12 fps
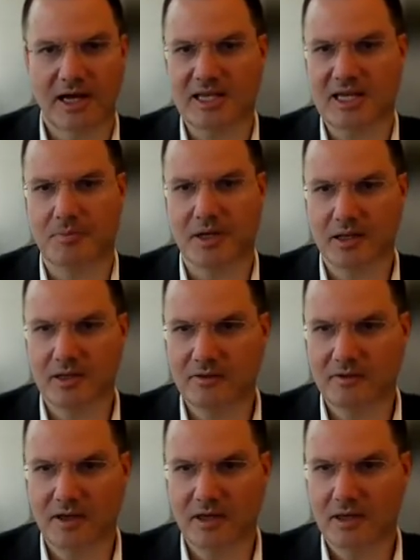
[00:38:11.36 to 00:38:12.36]

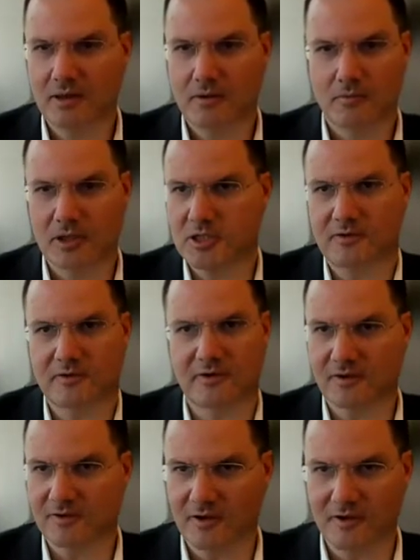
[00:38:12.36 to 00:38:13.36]
Liability, which
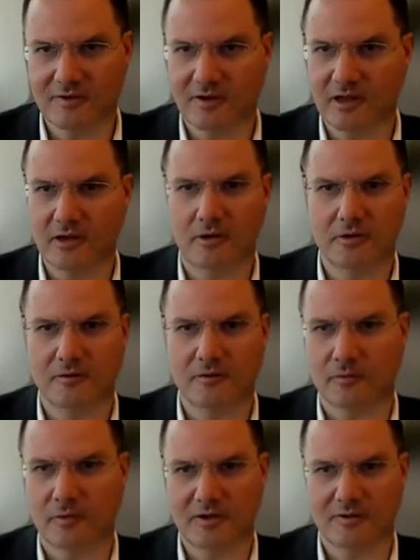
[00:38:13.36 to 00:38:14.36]
is existing law
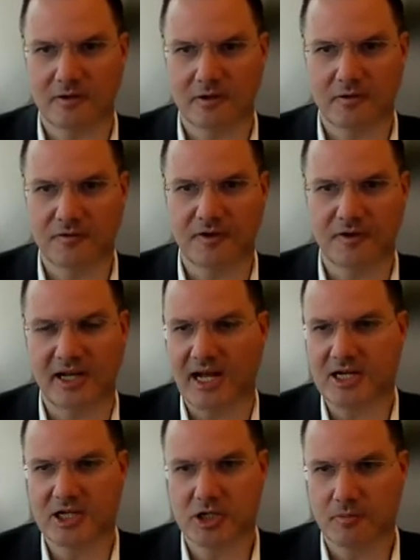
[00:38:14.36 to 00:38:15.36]
in Switzerland.
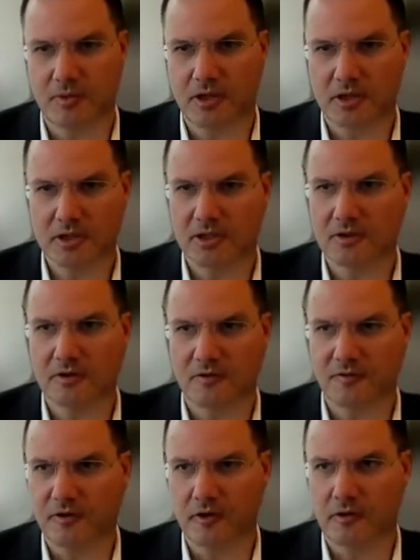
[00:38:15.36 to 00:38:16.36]
Financial market,
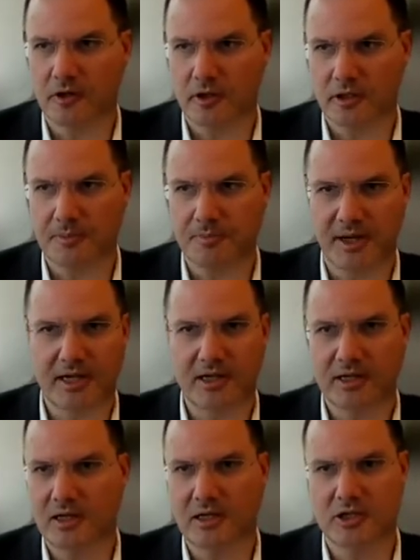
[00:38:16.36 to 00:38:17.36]
if you are in the
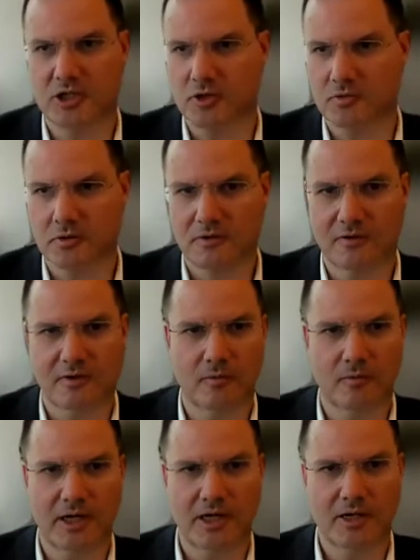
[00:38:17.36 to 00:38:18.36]
banking, insurance
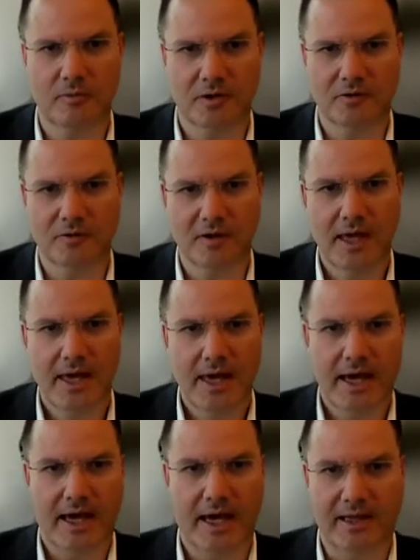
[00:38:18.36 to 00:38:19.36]
environment.
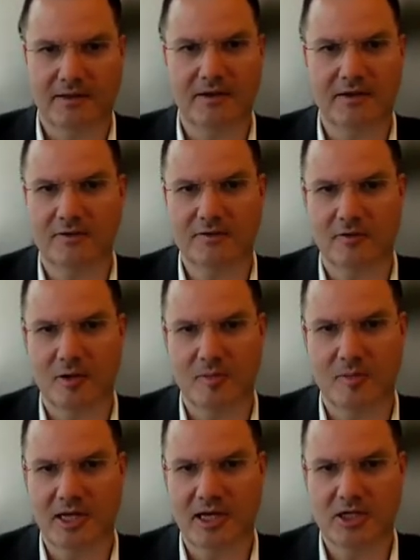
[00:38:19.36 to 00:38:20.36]

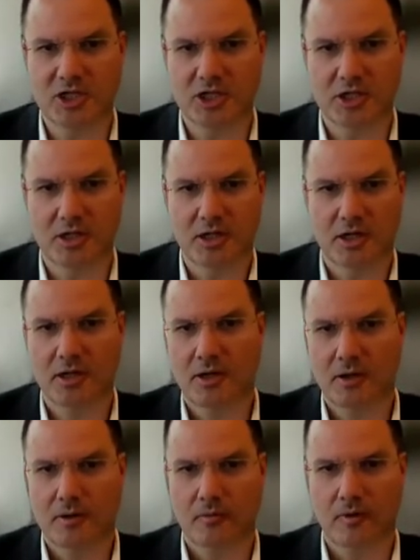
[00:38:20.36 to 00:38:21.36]
Anti-discrimination.
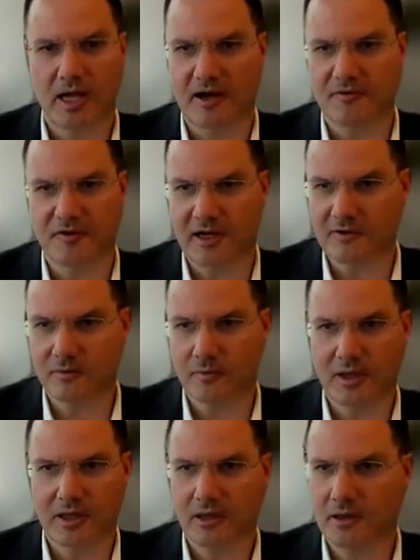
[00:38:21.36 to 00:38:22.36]
We have as
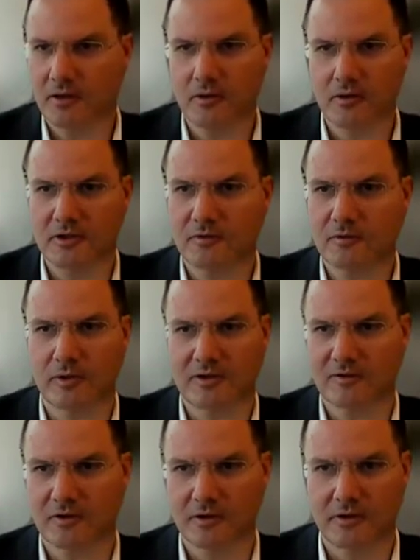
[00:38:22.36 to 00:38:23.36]
well a law in
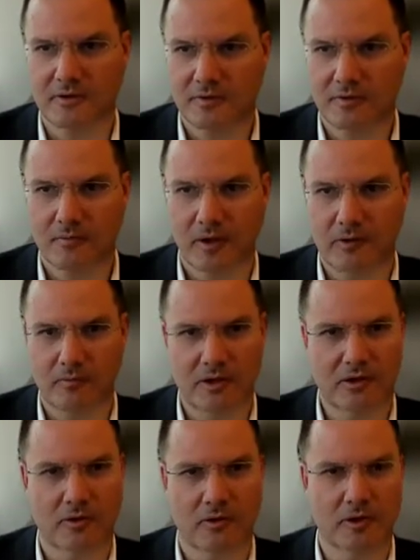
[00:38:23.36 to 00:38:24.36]
Switzerland when
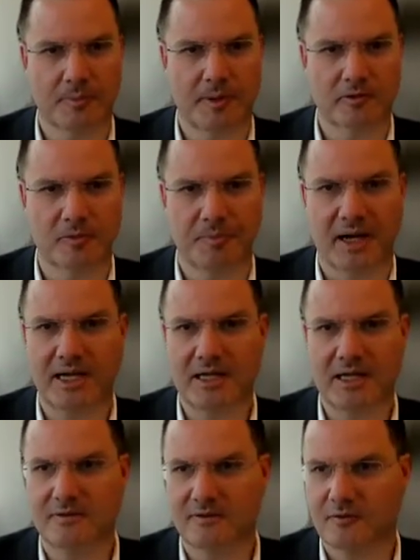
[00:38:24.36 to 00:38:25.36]
we talk about
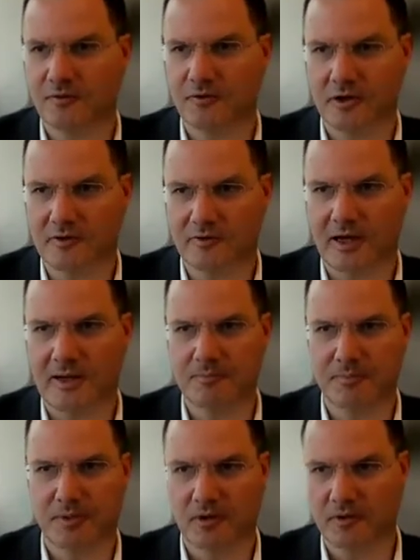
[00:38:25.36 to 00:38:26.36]
bias, for
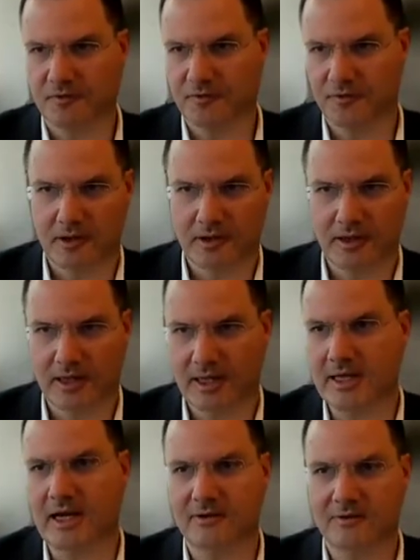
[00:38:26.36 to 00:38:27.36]
example, of
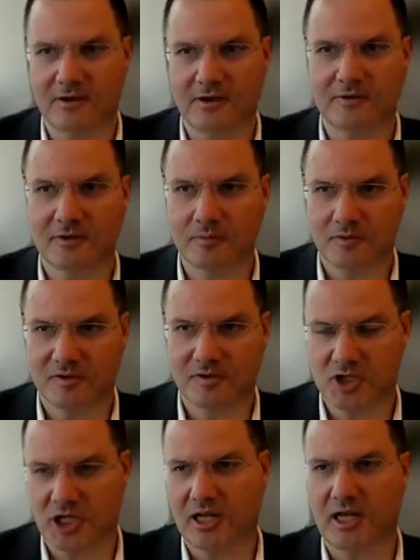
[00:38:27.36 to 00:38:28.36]
AI systems,
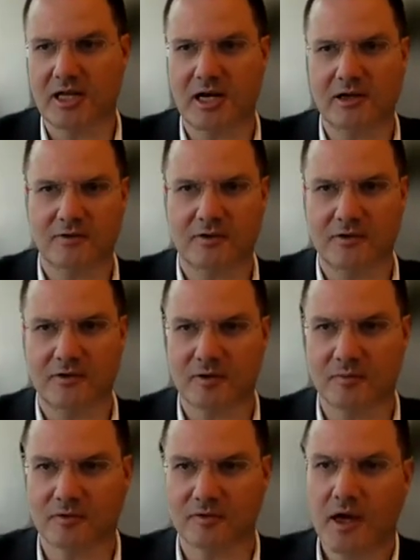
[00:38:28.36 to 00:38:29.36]
Gen AI
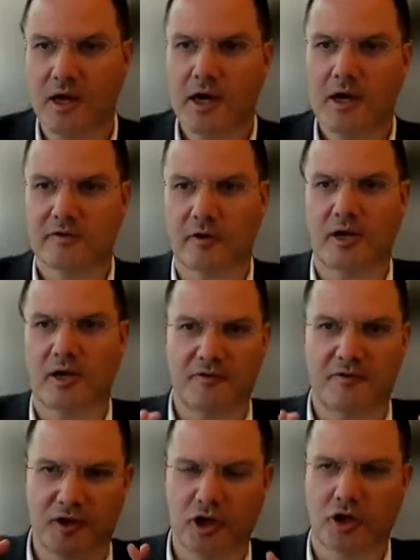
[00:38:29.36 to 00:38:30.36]
systems. So we
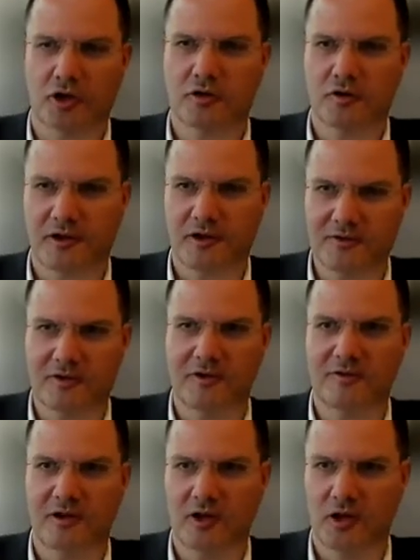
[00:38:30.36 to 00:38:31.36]
have a lot of
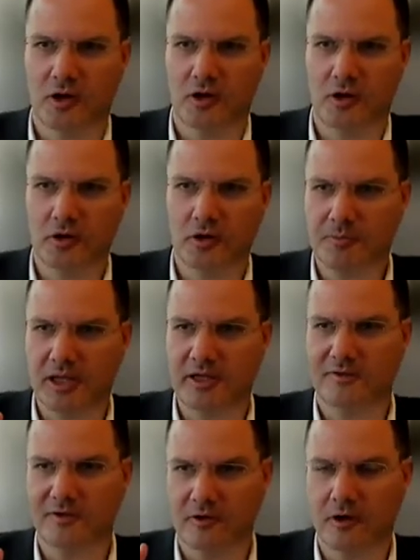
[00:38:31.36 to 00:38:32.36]
existing law that
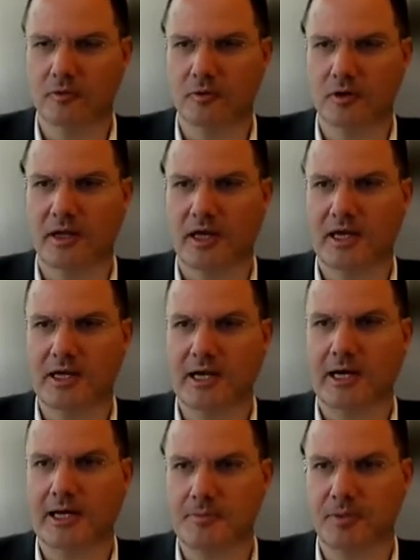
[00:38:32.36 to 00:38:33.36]
plays a role in
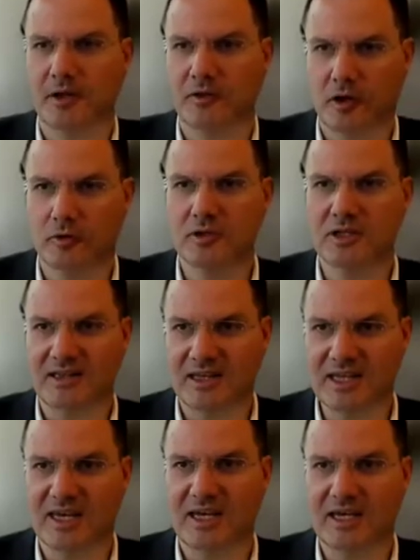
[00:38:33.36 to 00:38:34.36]
AI, but no
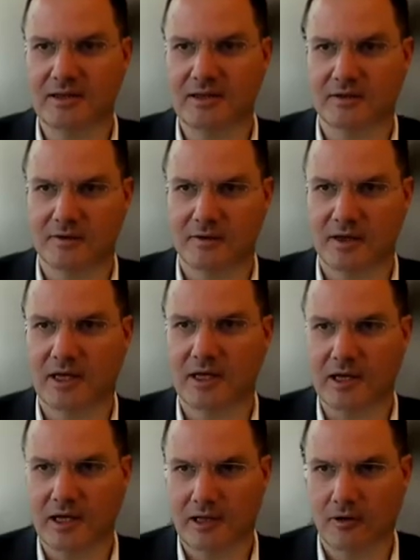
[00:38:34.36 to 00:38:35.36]
dedicated
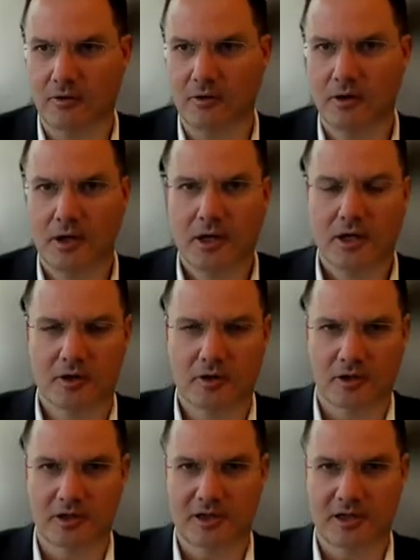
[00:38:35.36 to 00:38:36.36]
AI law
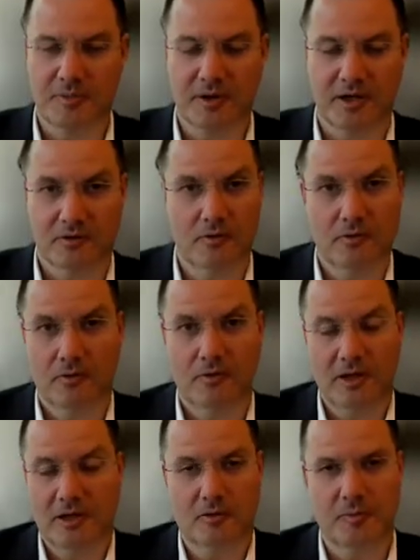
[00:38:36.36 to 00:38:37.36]
currently. But you
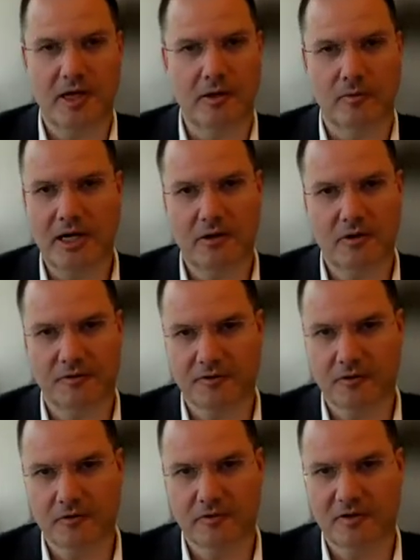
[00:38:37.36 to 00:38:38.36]
need to be aware
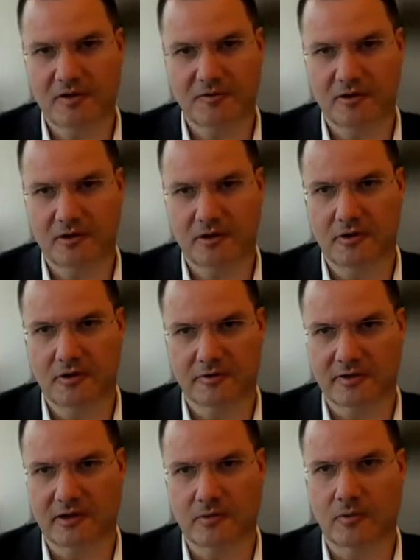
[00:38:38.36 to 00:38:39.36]
of those different
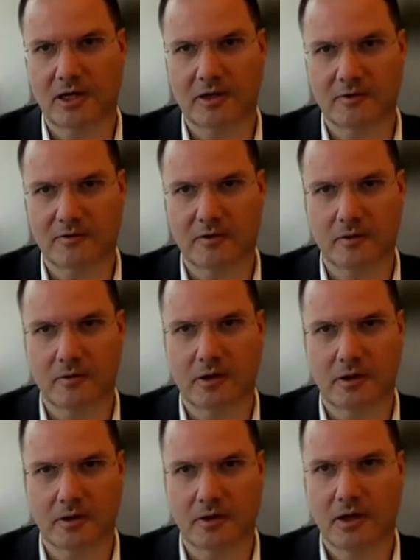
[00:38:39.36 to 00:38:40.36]
laws, otherwise you
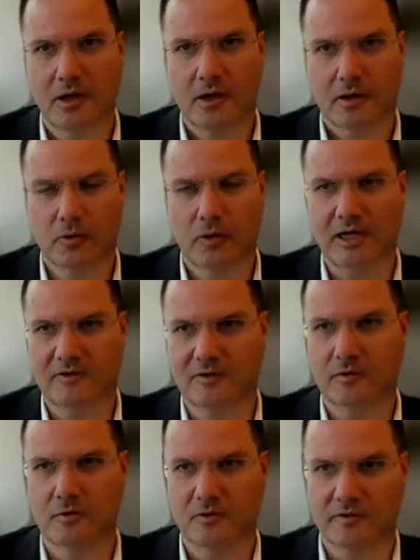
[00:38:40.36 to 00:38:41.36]
are quite
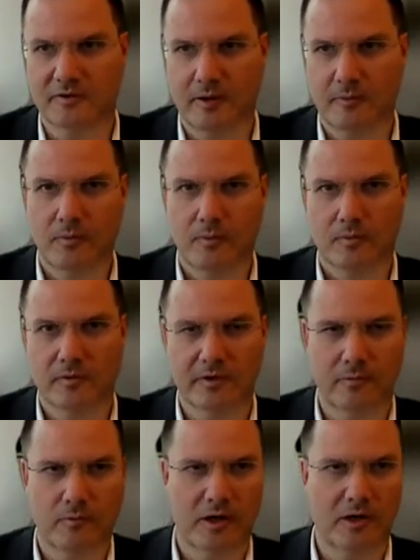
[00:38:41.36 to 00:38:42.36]
soon
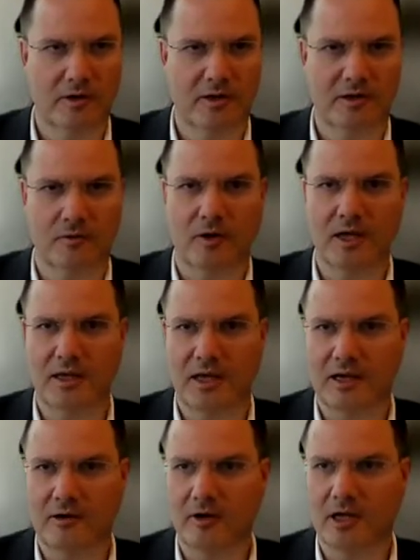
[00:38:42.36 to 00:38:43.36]
somewhere in the
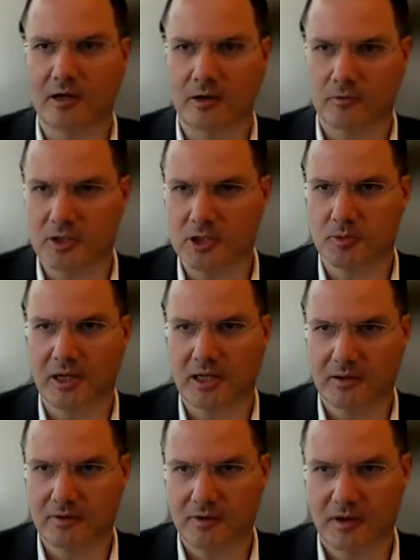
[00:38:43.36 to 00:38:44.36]
gray area, which
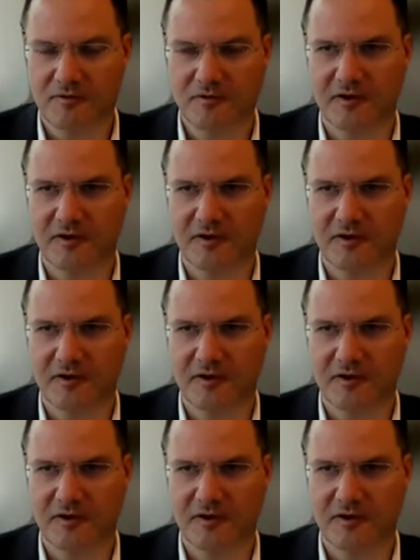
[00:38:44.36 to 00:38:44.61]
might